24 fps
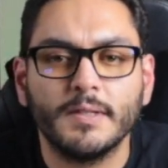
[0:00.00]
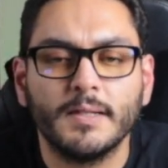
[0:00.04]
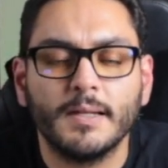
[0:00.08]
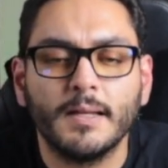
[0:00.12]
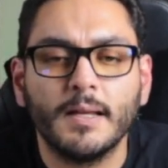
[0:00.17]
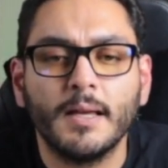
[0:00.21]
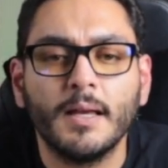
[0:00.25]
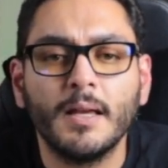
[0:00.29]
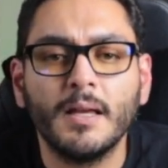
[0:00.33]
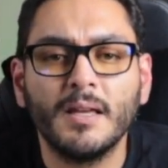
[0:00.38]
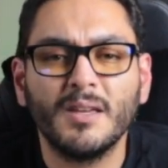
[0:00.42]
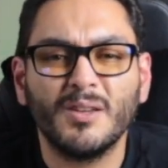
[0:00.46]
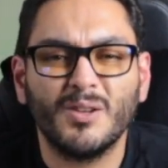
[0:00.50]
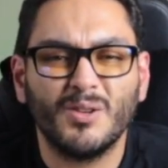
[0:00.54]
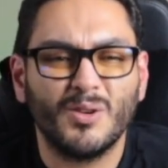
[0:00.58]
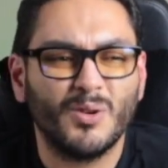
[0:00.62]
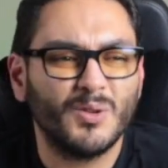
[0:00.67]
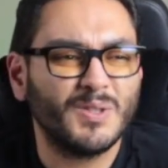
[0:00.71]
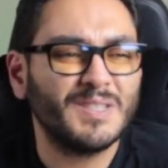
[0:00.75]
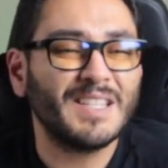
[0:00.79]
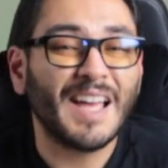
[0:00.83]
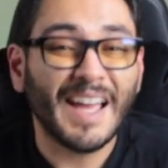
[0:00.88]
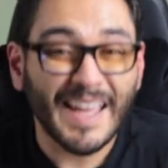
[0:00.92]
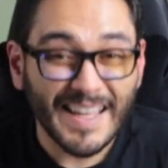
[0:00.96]
And you know,
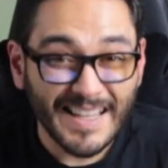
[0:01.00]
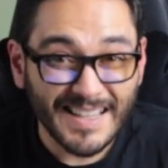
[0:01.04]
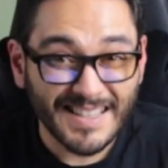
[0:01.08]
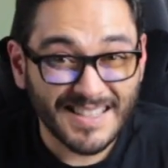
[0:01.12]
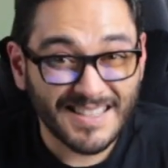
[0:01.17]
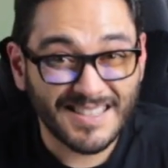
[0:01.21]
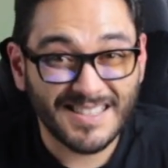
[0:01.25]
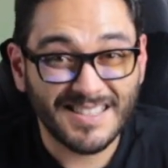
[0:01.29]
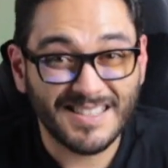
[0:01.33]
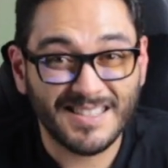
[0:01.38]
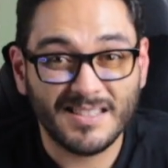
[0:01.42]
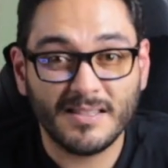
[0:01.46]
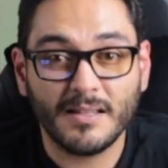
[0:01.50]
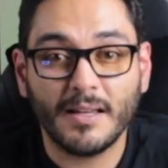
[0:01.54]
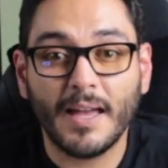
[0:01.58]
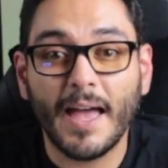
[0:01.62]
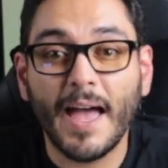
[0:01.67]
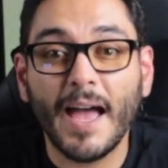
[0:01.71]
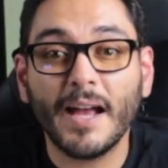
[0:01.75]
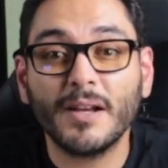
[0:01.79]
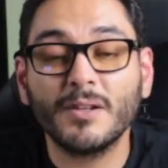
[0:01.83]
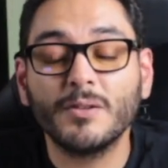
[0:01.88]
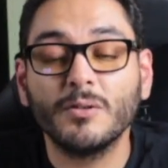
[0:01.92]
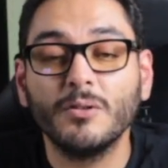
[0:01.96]
science
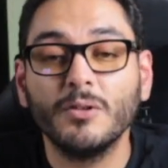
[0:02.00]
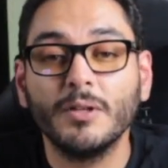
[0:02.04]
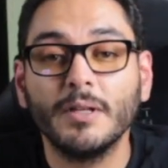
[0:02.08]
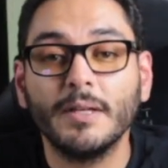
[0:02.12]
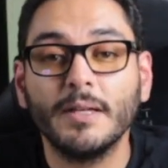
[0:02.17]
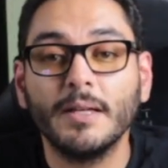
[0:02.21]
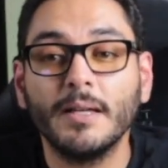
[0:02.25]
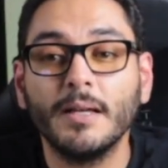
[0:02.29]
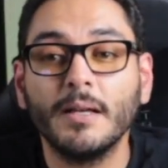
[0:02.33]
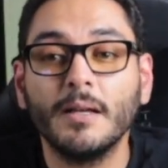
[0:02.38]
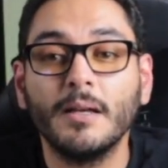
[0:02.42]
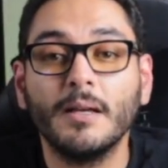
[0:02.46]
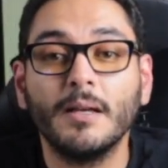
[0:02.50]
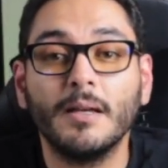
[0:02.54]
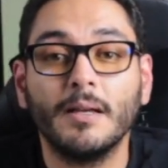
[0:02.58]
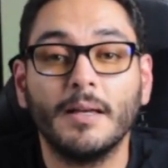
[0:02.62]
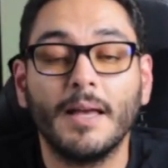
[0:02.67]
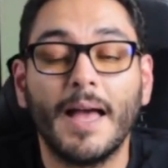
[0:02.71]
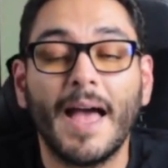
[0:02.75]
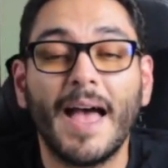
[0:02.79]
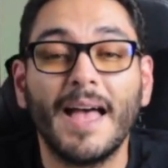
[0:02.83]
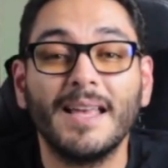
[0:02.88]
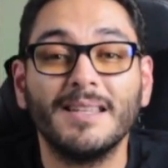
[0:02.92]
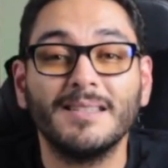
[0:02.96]
actually
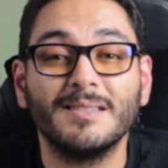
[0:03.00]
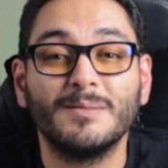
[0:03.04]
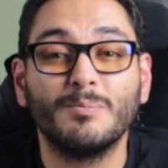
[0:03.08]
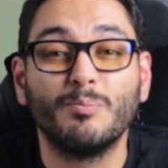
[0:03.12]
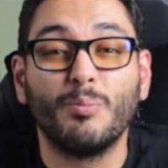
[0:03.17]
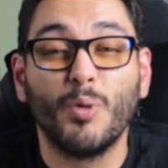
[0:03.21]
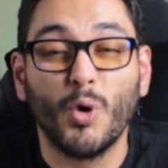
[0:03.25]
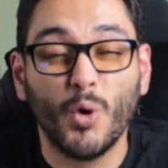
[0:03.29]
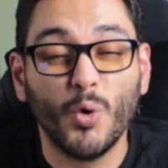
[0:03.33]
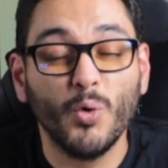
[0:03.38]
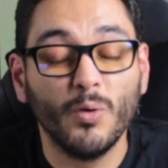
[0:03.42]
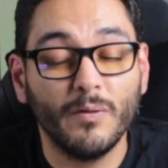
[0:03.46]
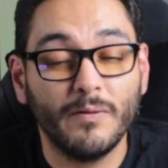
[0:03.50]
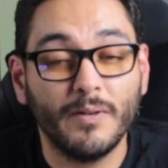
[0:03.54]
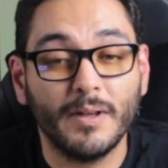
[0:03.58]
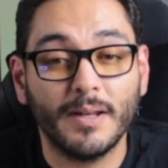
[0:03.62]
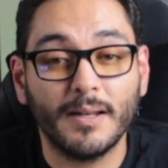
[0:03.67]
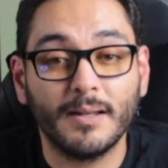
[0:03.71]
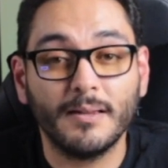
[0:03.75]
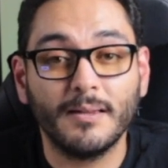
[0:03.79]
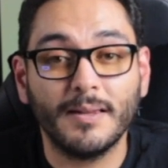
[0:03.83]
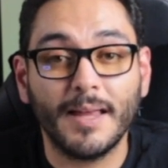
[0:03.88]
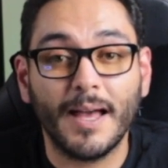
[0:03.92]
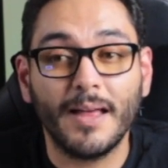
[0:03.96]
has
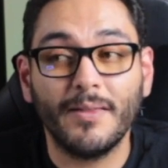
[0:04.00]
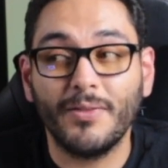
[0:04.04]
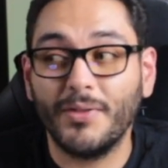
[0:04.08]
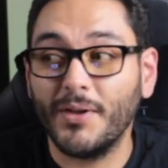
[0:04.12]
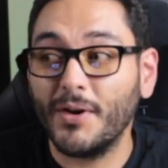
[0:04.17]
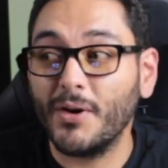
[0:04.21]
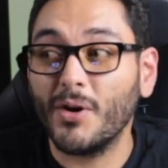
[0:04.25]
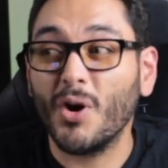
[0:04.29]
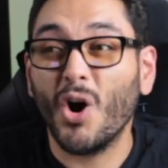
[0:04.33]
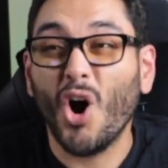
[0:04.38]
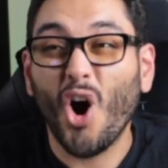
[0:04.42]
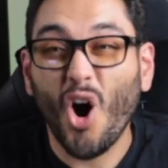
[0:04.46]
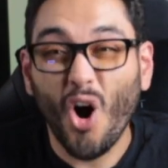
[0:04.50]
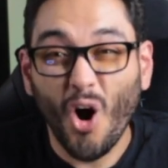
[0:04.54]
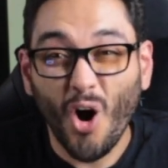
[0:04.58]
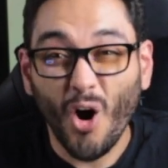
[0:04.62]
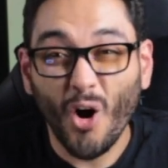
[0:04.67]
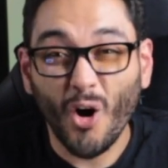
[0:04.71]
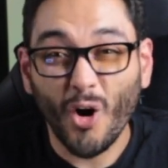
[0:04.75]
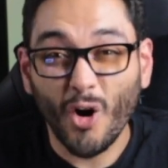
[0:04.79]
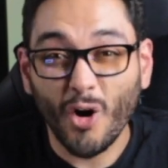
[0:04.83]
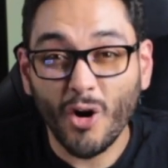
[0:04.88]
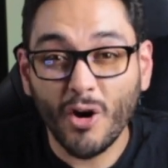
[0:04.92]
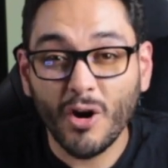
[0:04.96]
proven that there
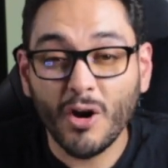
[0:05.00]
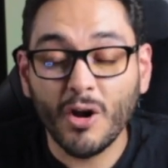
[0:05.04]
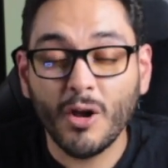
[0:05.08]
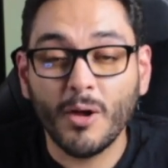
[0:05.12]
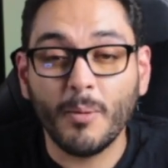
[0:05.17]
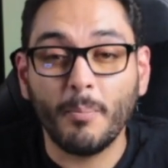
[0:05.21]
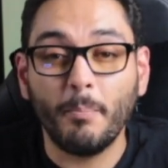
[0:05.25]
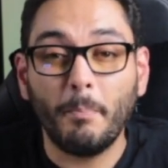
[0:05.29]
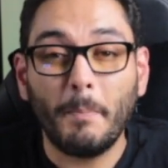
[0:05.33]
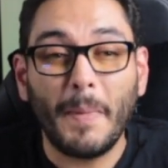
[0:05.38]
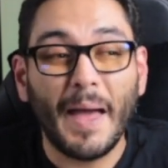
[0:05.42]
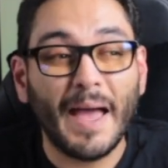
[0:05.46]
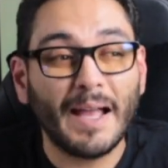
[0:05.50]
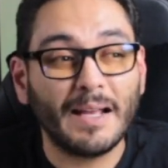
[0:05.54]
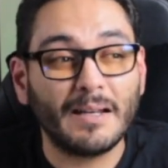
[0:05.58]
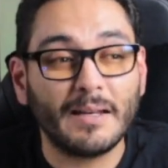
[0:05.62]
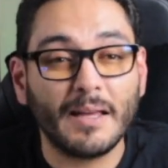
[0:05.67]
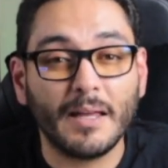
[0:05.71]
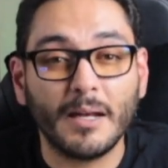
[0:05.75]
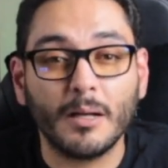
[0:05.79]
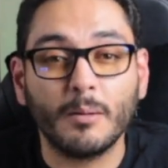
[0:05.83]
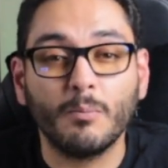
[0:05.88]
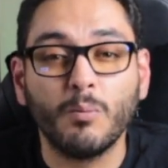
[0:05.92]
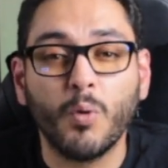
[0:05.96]
are
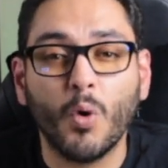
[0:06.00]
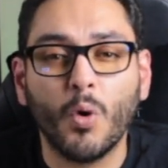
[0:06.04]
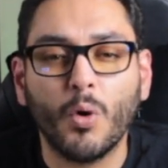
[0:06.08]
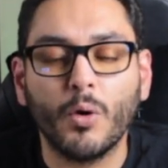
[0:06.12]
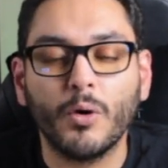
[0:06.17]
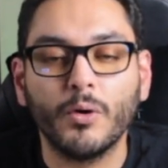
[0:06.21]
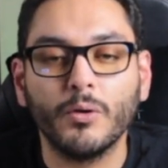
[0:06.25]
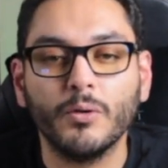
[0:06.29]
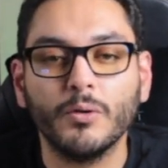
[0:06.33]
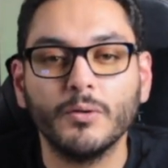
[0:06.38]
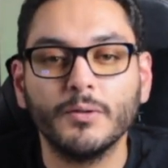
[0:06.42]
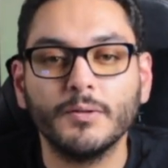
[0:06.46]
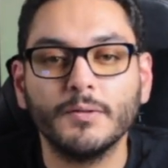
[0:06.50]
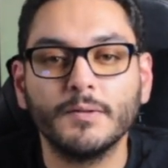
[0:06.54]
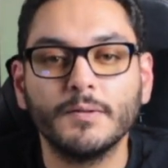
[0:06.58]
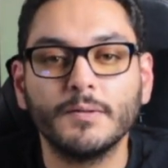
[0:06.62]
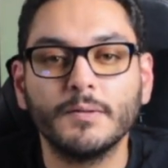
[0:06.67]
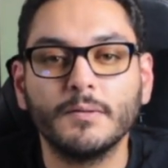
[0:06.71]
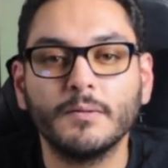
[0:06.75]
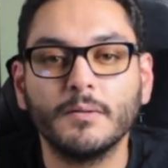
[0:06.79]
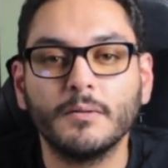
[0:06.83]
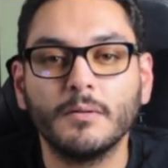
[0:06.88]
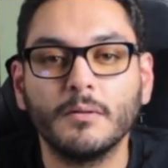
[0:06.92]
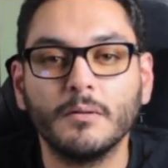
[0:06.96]
magnetic
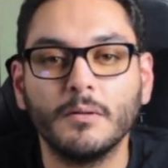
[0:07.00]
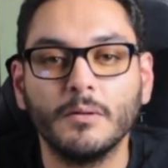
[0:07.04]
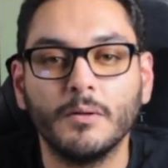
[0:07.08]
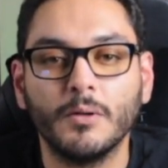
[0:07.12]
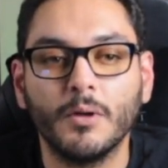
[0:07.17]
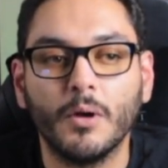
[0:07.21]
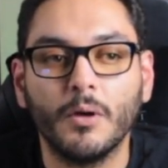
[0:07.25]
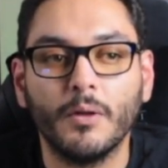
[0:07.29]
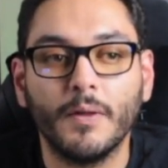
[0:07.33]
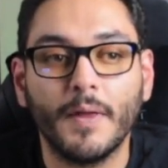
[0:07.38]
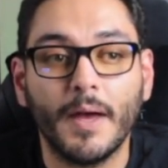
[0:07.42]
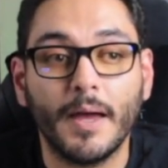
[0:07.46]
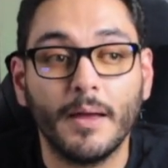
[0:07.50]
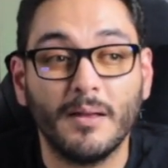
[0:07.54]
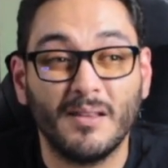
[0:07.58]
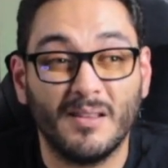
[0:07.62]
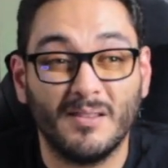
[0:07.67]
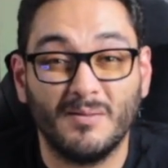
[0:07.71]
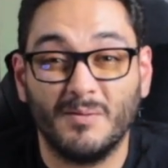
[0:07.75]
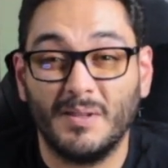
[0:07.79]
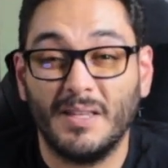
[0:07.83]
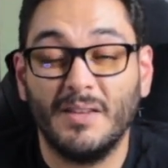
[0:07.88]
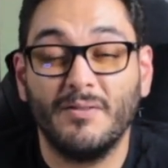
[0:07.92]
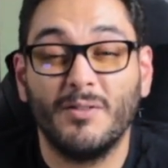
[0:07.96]
portals, you know, that
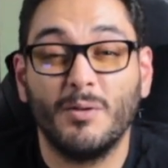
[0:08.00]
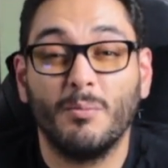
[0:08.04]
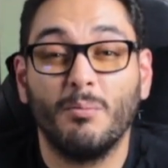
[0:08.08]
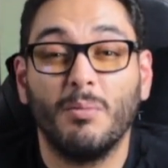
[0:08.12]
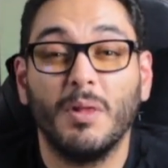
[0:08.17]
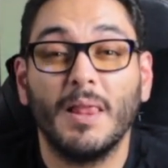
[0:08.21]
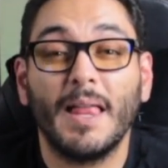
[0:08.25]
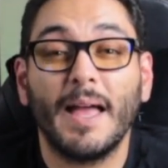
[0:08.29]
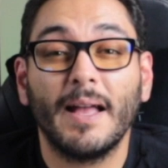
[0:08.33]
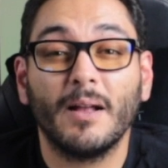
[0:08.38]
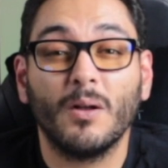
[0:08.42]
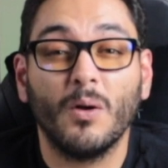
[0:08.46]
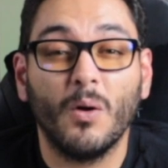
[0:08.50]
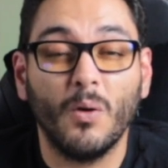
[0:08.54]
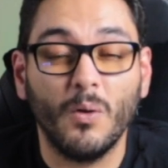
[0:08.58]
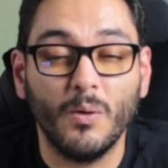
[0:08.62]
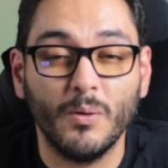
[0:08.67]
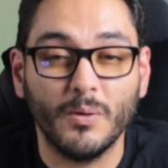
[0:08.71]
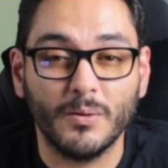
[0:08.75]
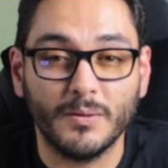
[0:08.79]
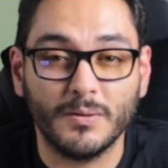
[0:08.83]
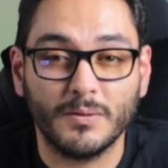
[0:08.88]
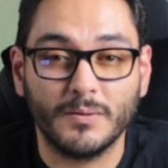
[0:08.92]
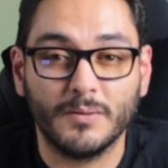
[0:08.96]
even black
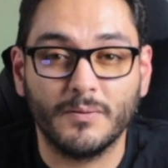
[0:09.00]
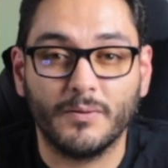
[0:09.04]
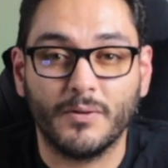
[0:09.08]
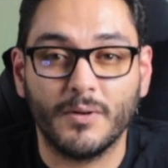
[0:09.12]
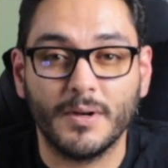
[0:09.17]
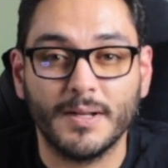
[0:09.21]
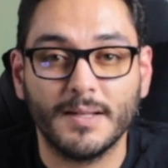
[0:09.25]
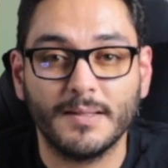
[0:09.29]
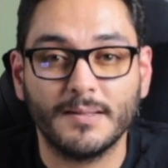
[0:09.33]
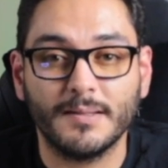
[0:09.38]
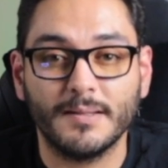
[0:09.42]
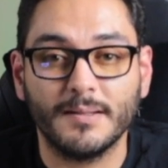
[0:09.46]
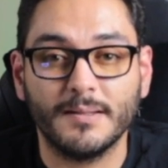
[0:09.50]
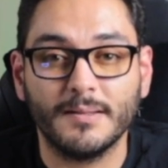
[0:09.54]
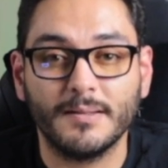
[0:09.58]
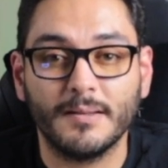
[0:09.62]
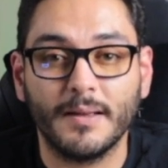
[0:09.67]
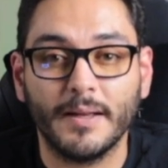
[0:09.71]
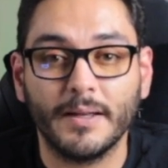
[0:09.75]
holes, for instance.